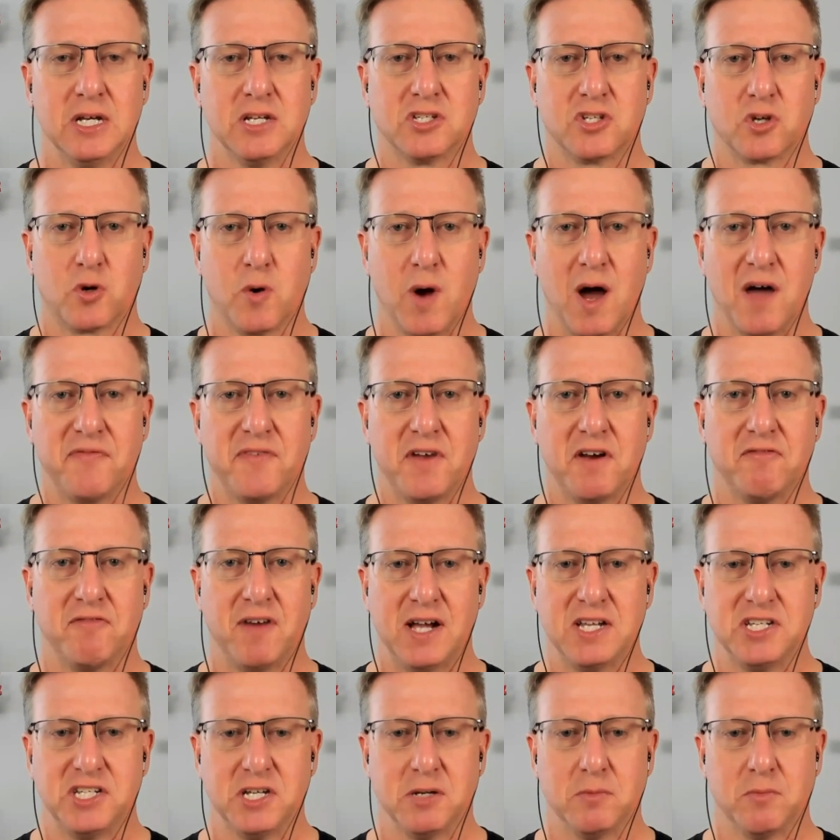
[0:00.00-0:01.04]
So go out there,
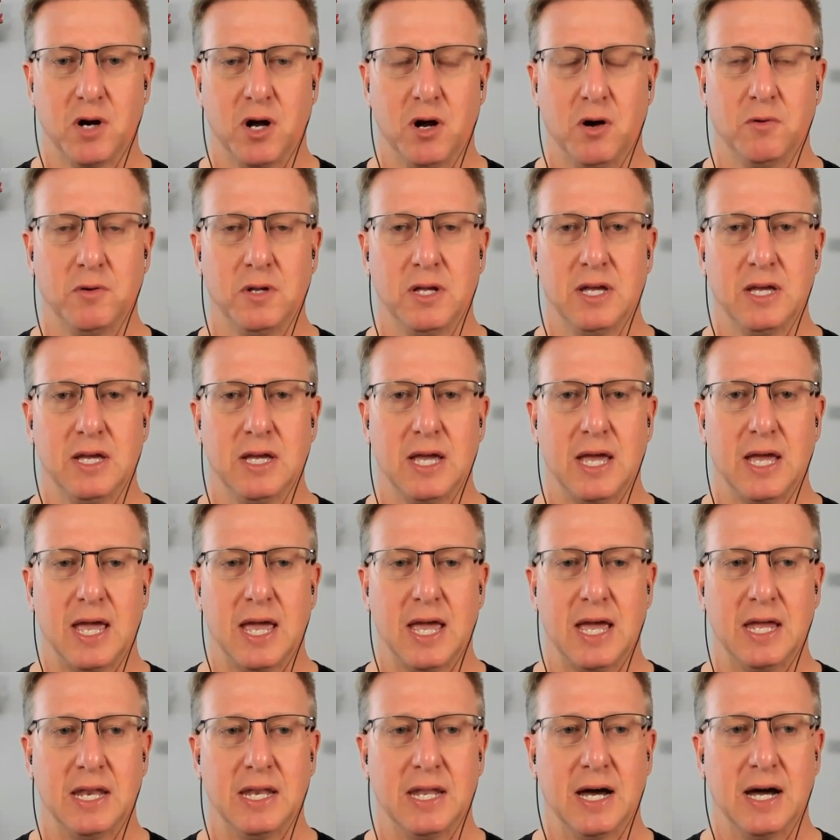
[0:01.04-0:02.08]
find Jim Rohn,
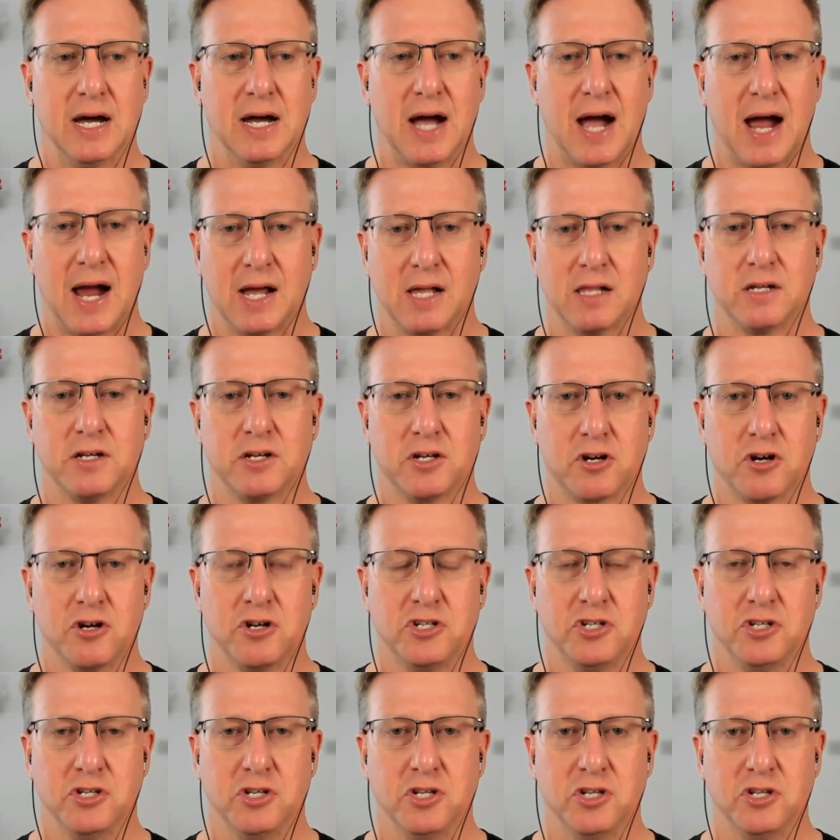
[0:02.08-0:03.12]
and uh, I highly
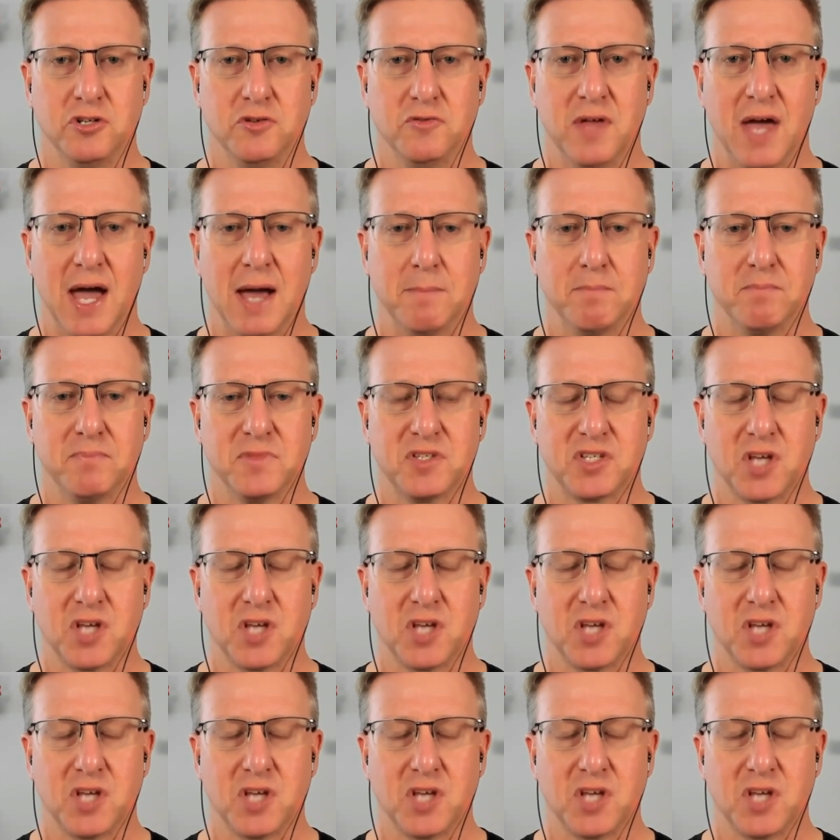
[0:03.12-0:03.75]
encourage you to do that.